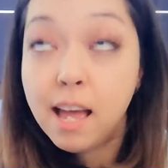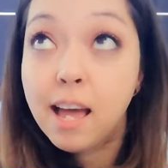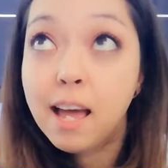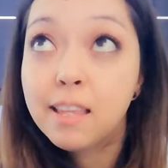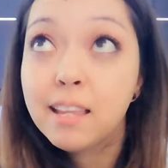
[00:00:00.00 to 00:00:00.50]

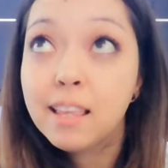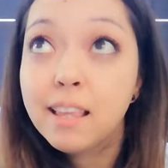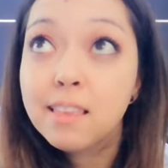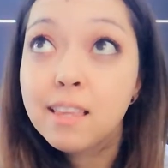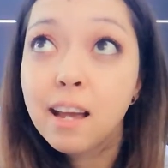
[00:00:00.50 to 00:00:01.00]
And at
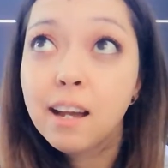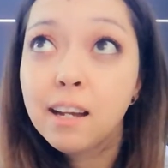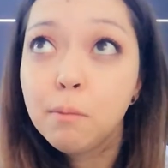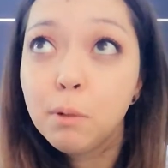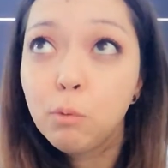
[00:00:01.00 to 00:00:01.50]
that
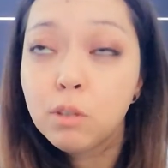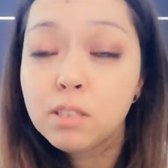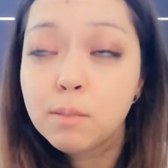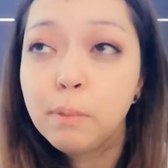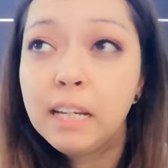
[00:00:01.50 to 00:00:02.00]
time, it was
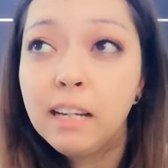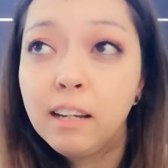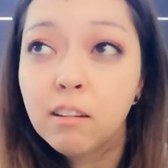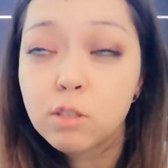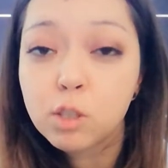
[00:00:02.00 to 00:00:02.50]
the beginning
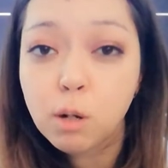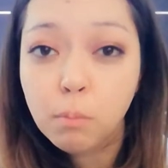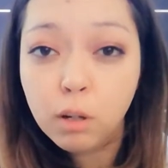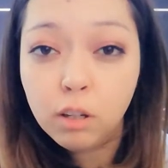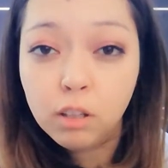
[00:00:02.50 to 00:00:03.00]
of
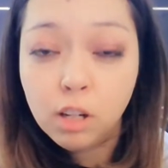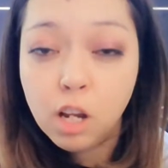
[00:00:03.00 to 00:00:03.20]
summer,